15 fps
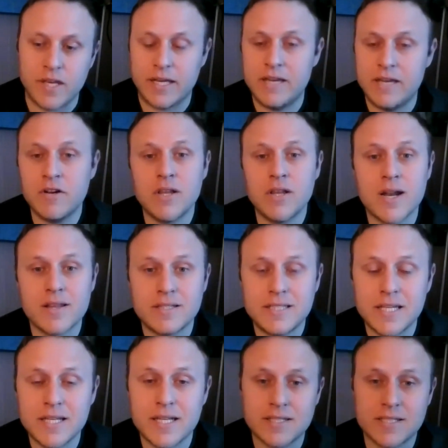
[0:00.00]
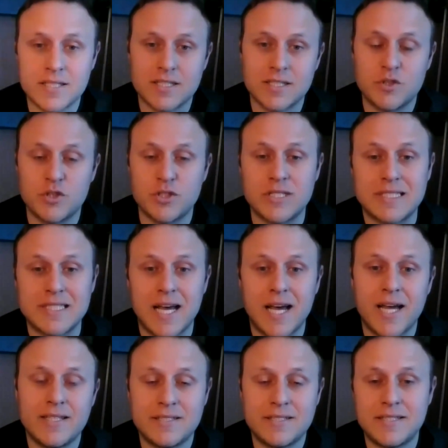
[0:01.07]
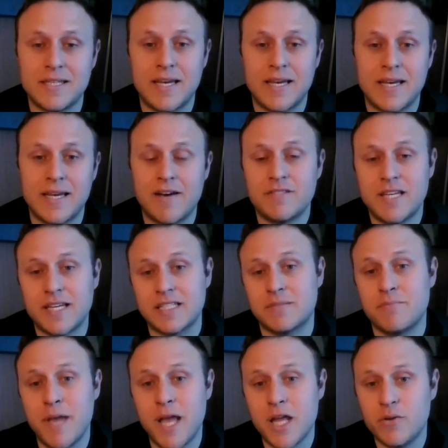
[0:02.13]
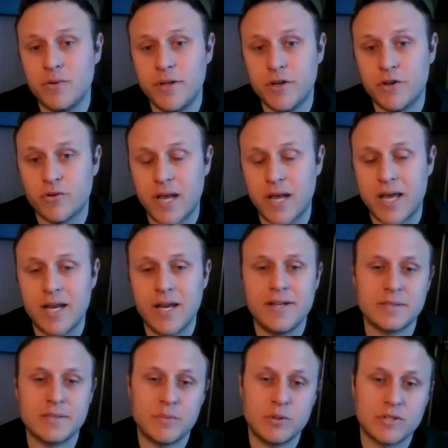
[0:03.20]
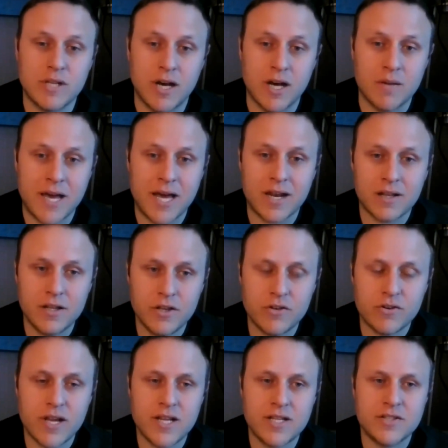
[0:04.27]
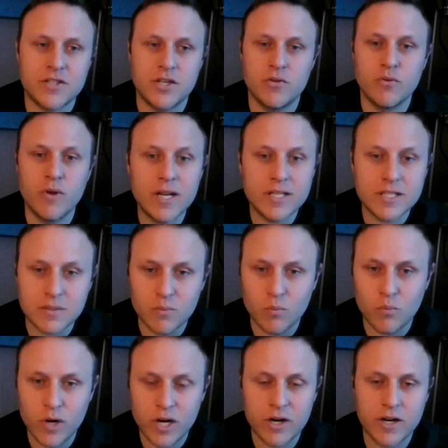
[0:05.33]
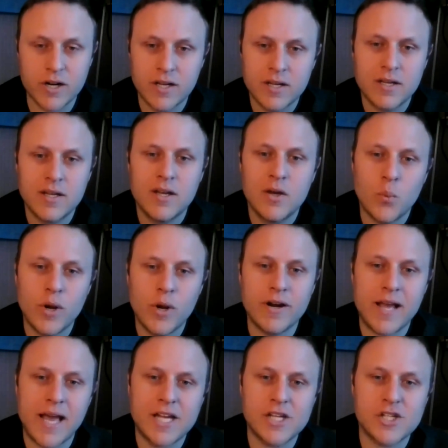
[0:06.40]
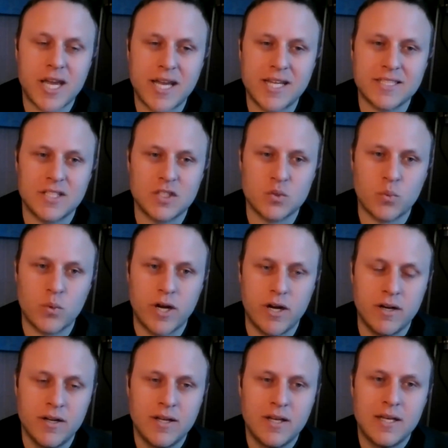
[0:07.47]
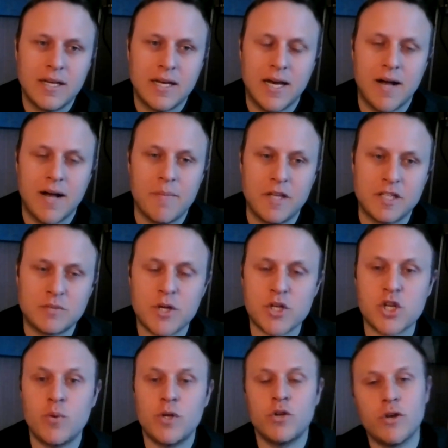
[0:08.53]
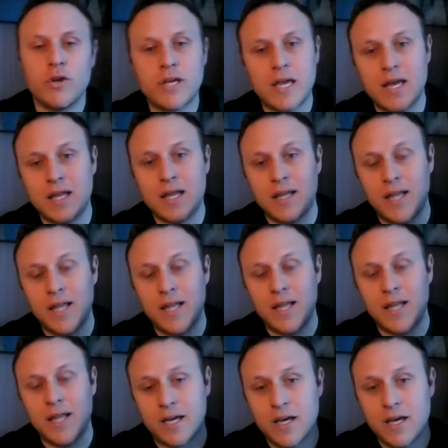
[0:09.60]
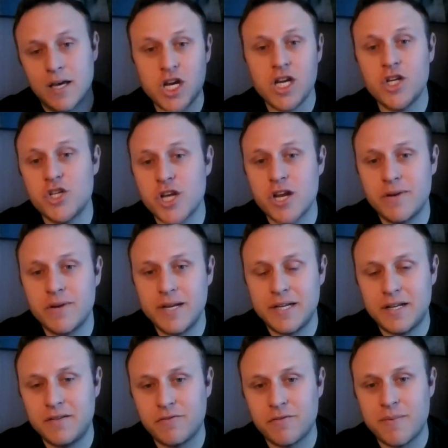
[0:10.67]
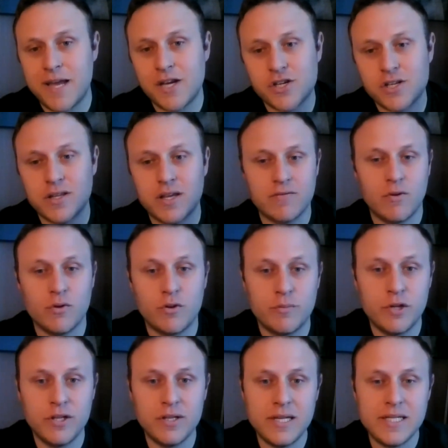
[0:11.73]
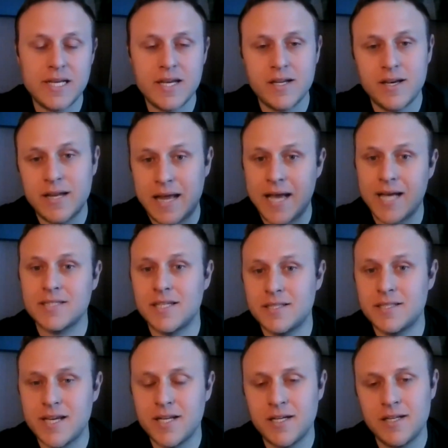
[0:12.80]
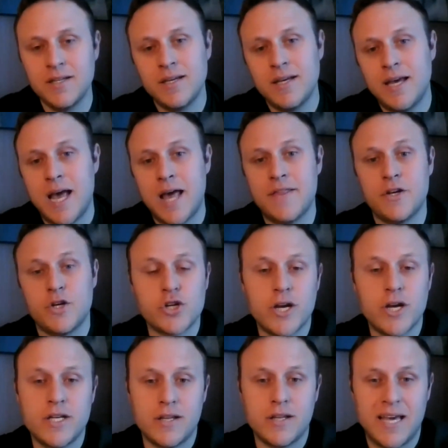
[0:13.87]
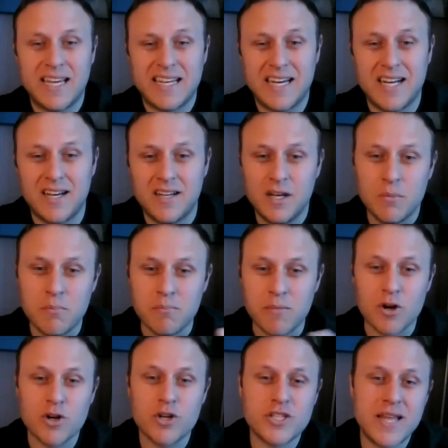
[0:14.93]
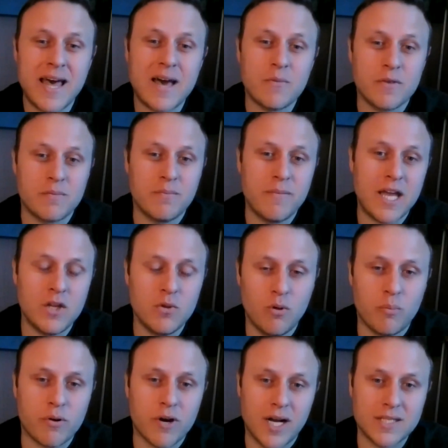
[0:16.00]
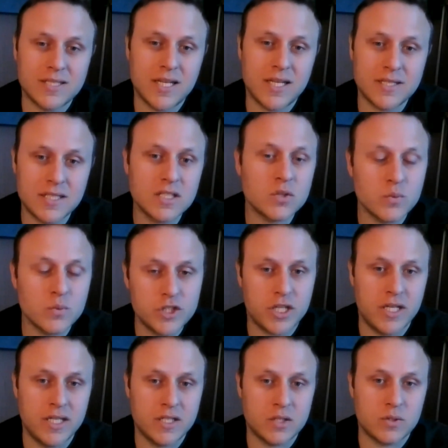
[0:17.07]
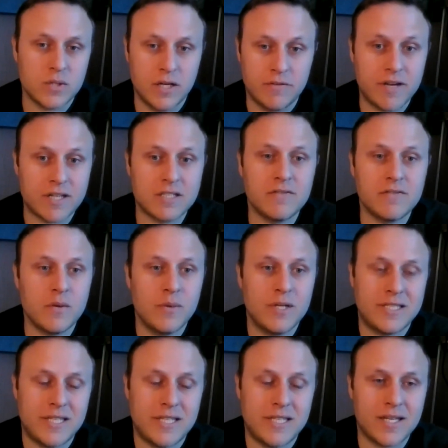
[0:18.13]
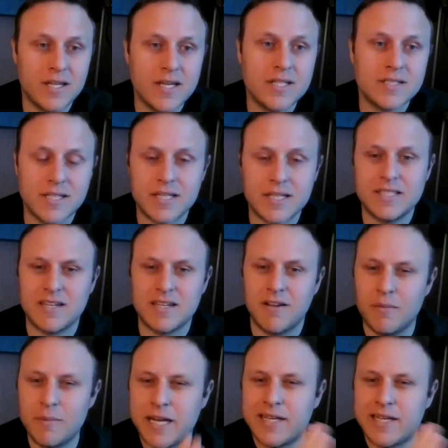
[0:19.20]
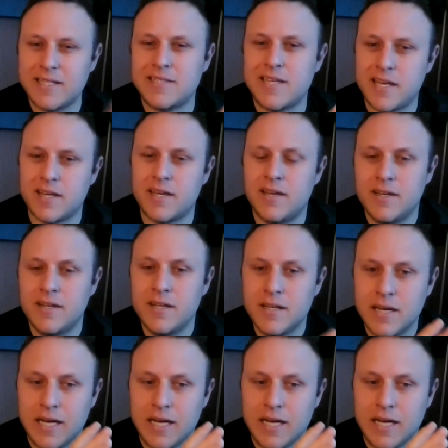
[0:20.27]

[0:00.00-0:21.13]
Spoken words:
like even a lot of the ticketing systems are designed to have tickets manually created as opposed to automatically created. So you run into some weird edge cases where, especially when you're looking at like machine generated information like vulnerability data and asset data, and then you're trying to like kind of merge that with manual processes, which is effectively what ticketing is. Ticketing is all about how you take